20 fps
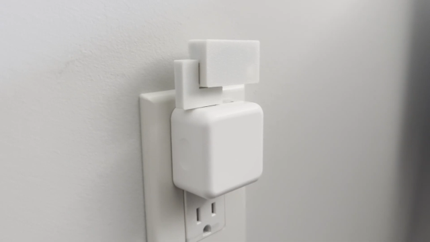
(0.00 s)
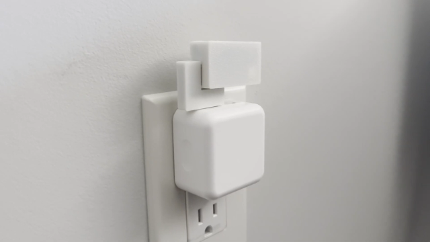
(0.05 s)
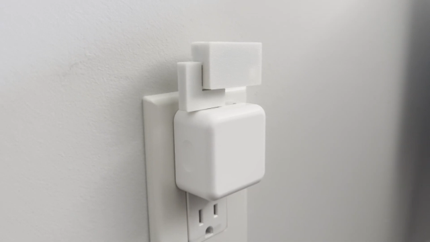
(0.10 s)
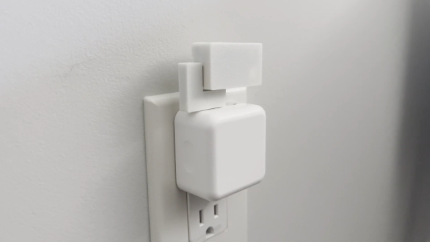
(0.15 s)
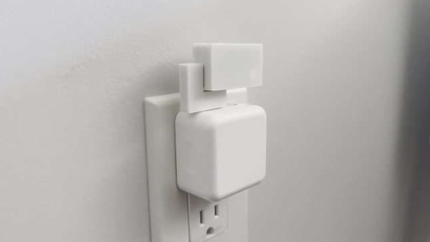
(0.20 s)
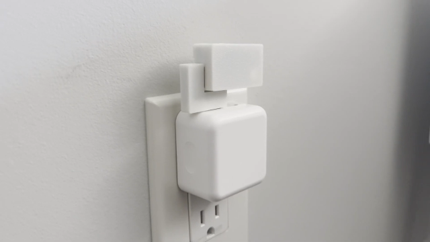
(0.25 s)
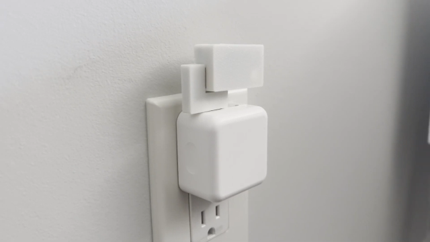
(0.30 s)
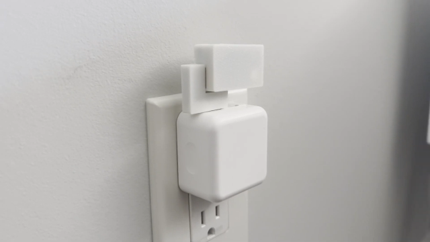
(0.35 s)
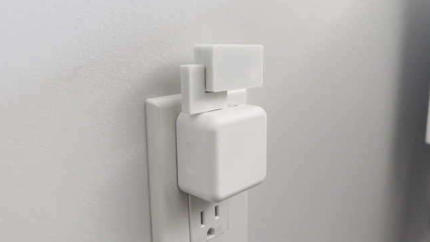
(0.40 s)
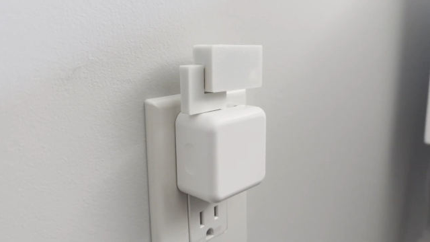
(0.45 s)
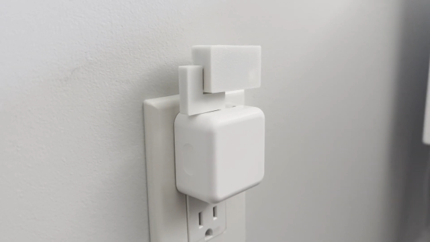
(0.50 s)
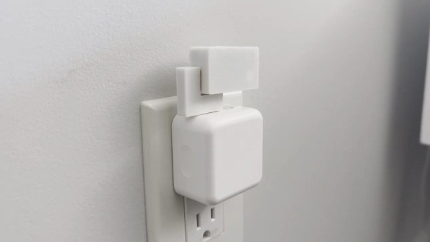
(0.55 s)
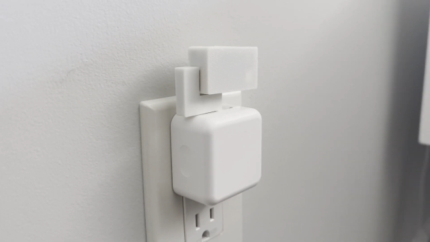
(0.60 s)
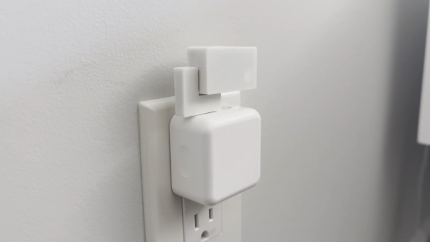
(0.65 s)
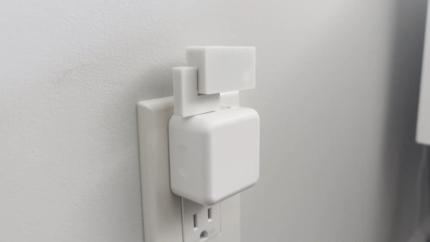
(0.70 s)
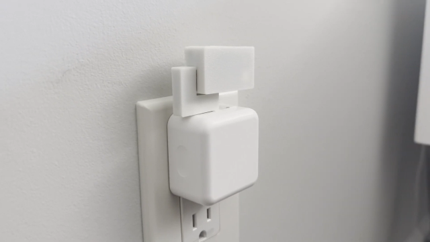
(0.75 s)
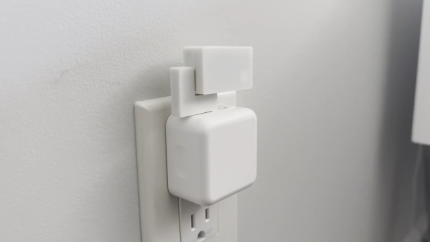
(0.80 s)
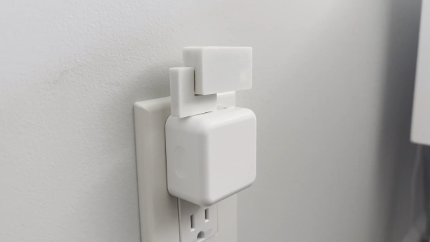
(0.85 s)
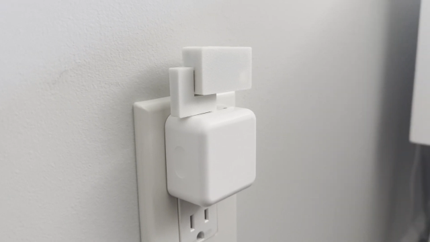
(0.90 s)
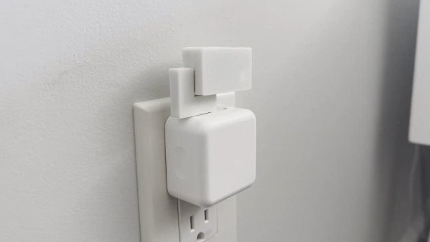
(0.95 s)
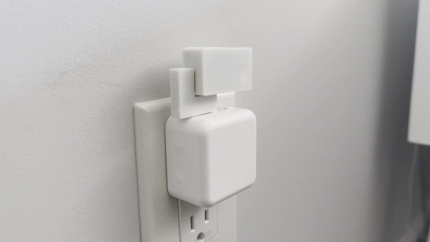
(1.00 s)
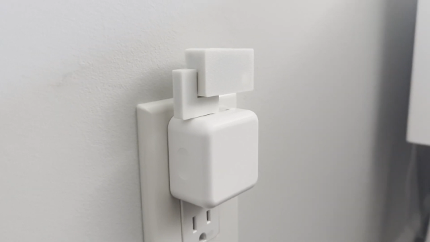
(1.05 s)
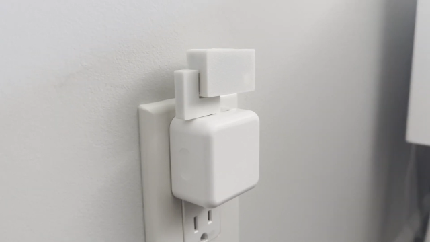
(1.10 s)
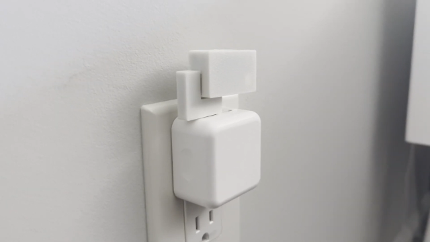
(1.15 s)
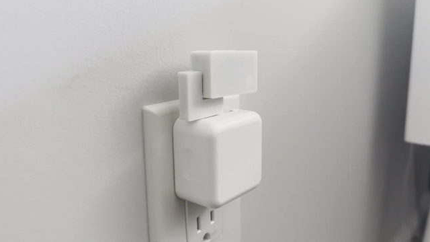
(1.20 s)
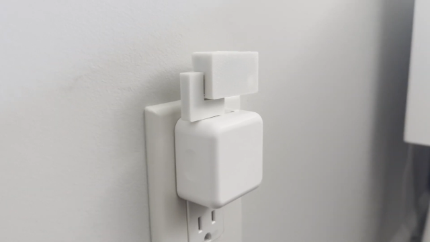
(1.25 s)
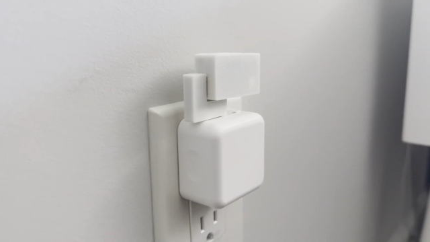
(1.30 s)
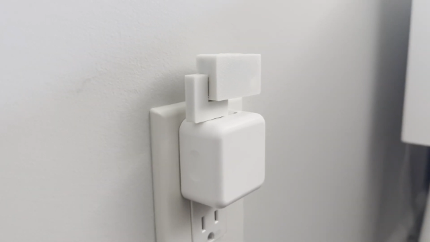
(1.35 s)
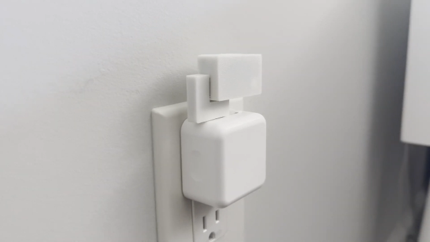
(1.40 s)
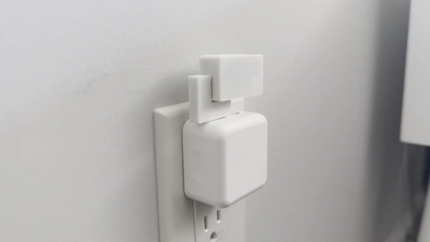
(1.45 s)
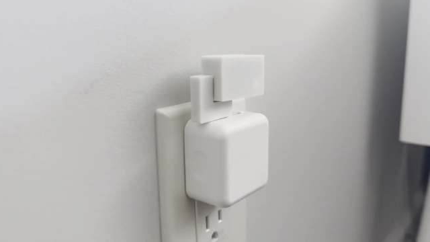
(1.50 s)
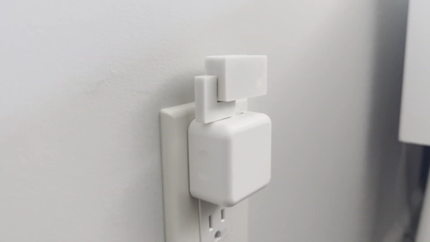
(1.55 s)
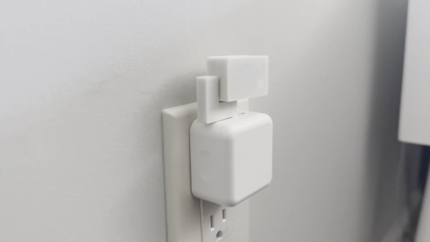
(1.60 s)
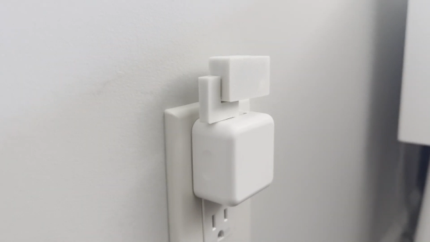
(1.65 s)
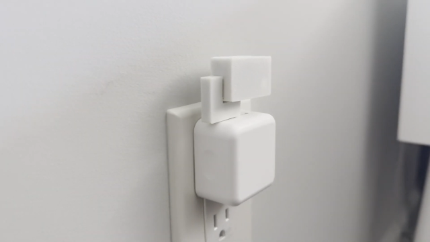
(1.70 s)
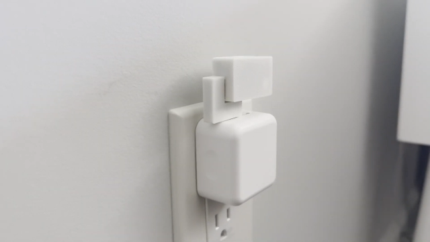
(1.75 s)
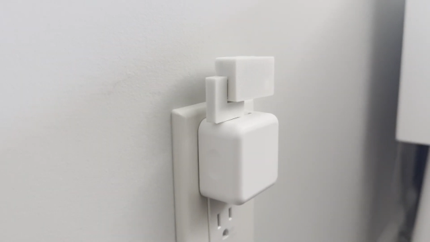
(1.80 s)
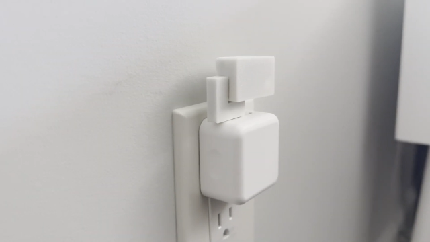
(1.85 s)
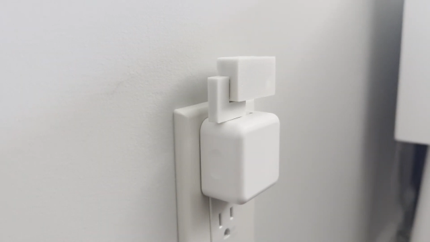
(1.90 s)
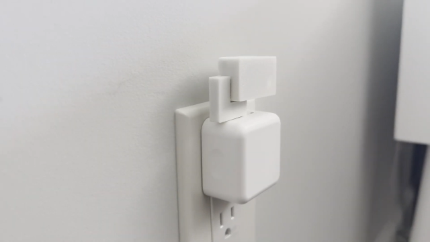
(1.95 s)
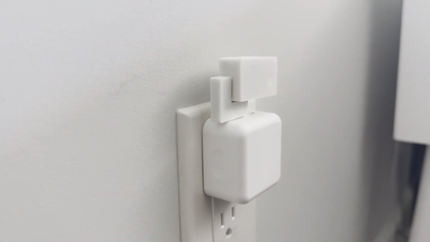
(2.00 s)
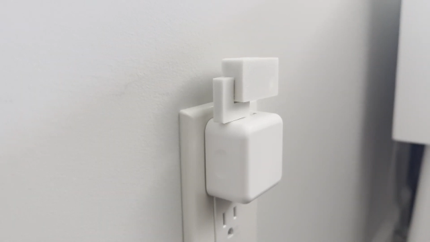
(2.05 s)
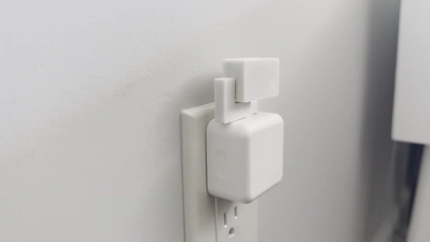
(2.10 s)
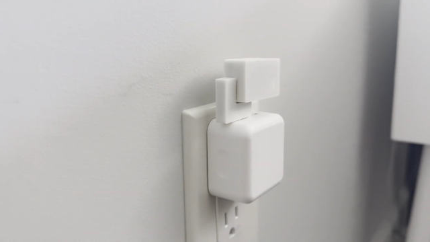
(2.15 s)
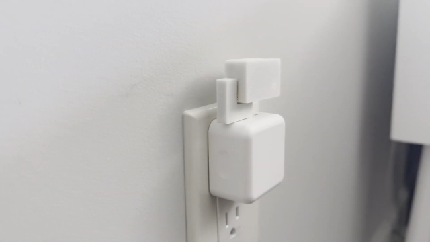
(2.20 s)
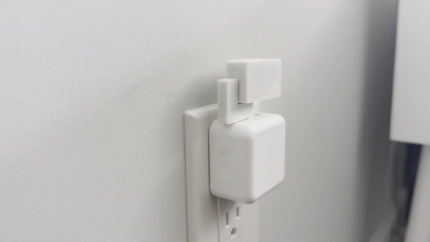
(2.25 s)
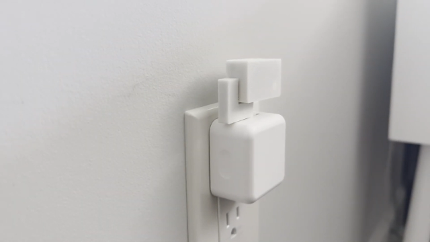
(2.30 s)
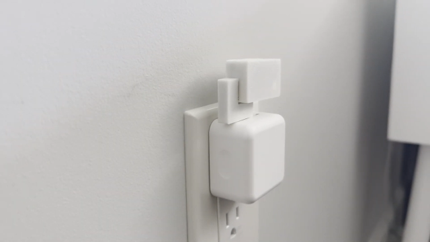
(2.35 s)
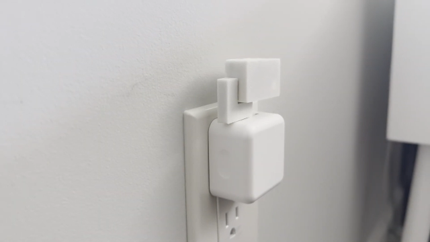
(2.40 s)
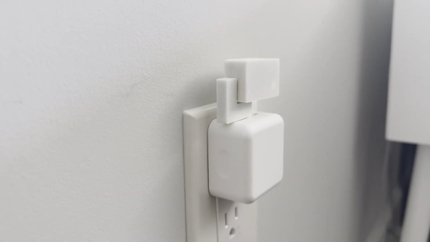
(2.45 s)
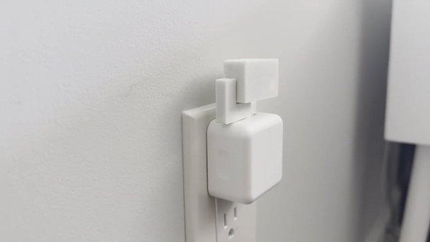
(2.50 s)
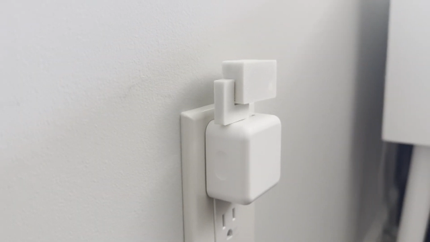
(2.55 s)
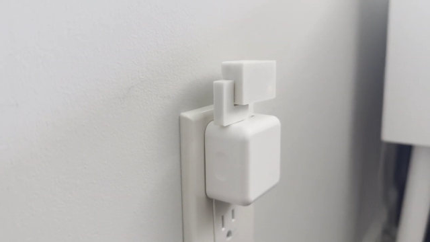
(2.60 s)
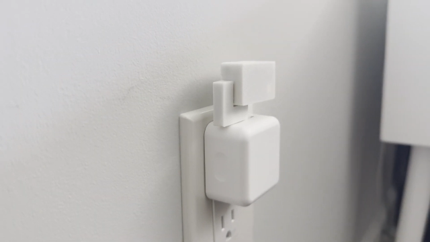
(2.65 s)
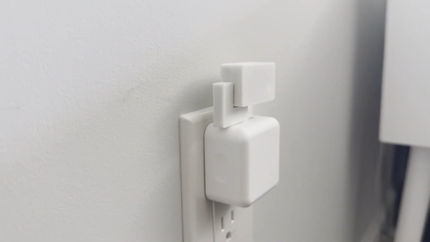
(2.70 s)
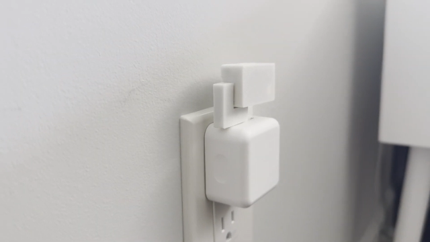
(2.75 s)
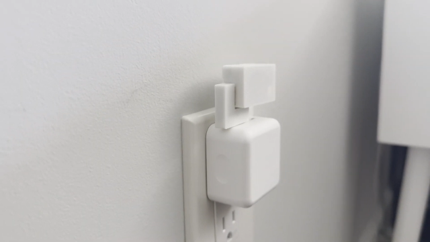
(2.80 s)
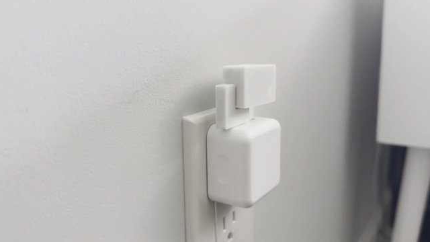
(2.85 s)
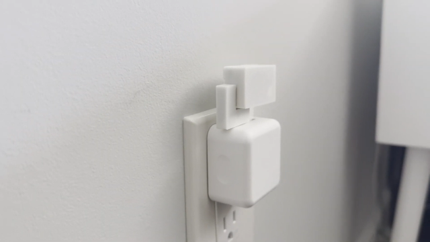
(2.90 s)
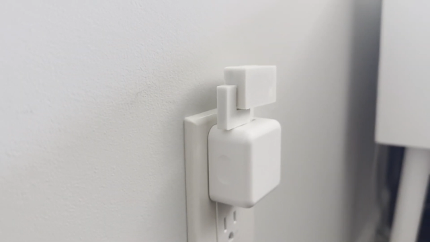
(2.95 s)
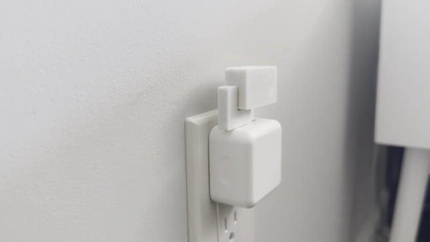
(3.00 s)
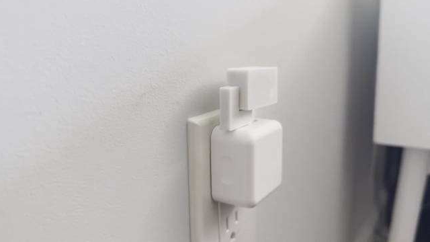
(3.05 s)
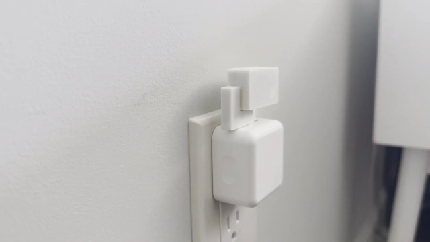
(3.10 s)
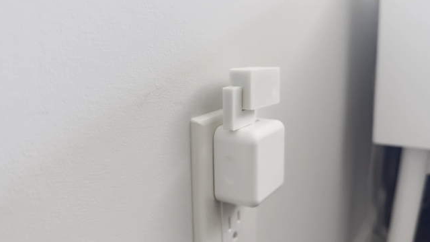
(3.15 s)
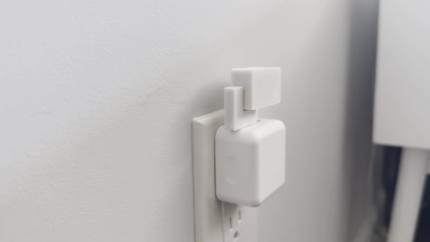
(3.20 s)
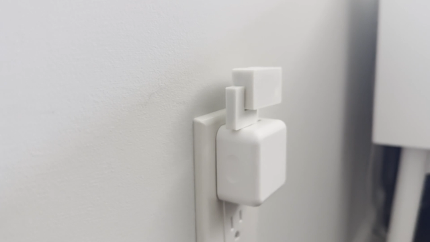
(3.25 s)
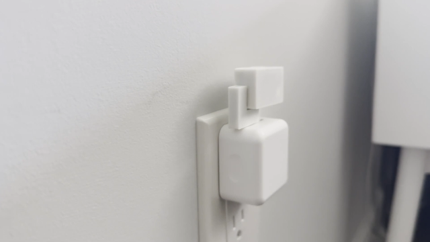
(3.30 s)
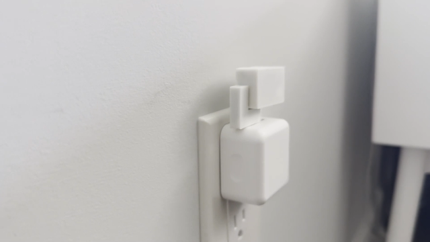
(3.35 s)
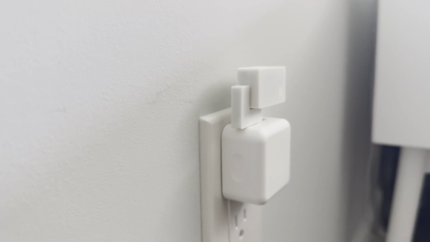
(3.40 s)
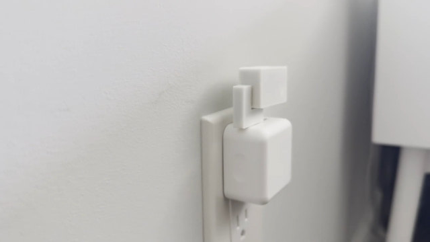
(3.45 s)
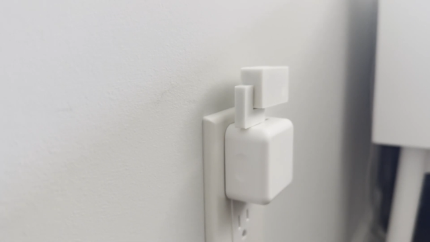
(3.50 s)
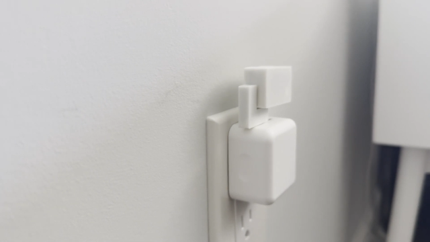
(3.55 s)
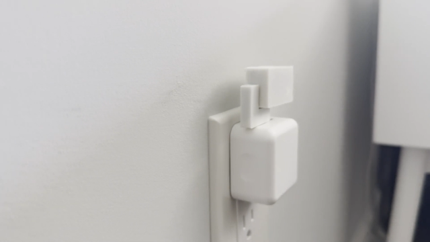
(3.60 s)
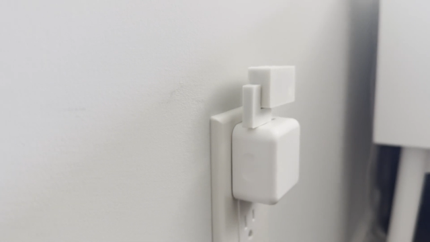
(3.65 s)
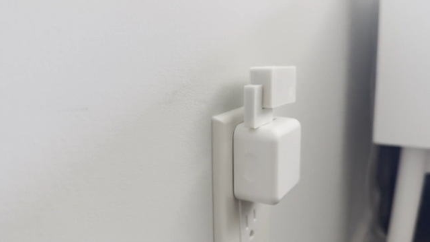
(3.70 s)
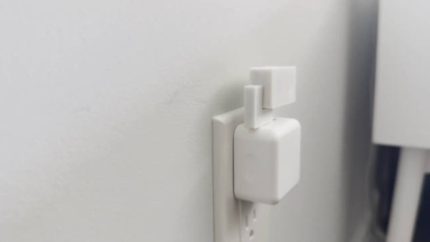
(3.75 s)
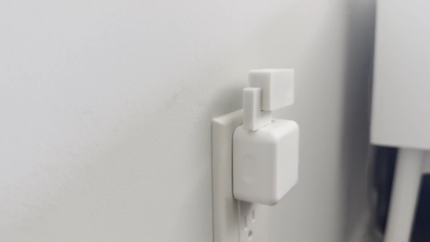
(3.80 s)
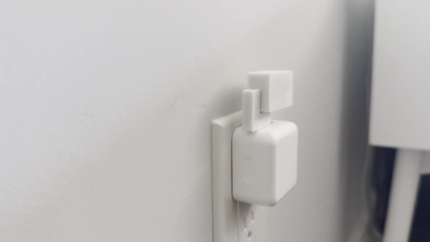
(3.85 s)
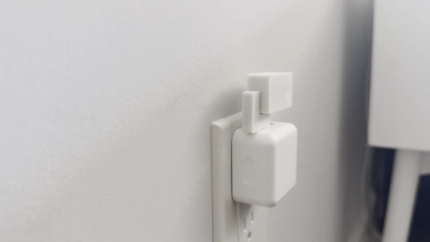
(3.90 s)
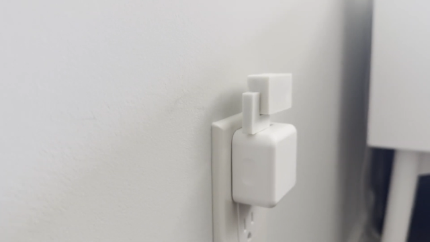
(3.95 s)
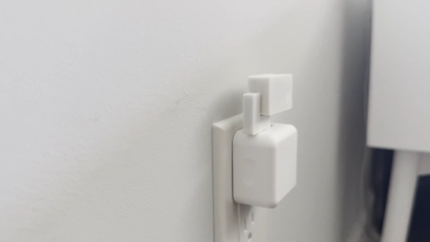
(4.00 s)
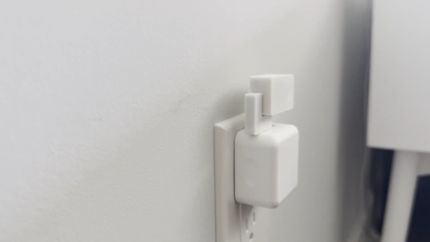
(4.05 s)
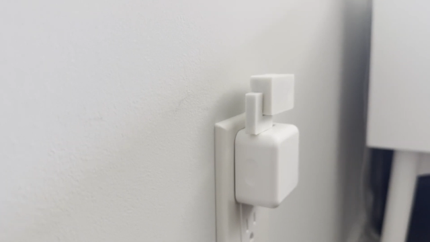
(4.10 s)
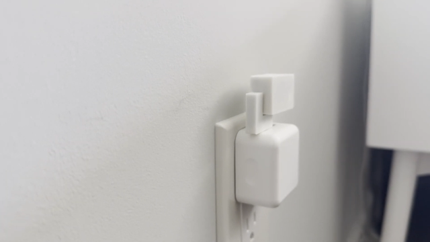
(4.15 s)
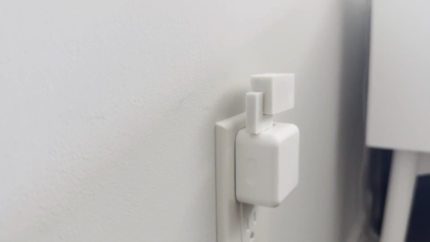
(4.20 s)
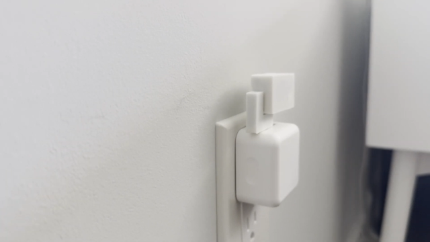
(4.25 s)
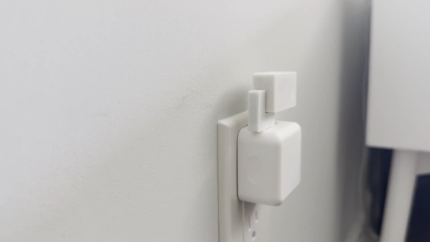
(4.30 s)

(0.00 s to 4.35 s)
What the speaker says: Nobody's mouth can be seen.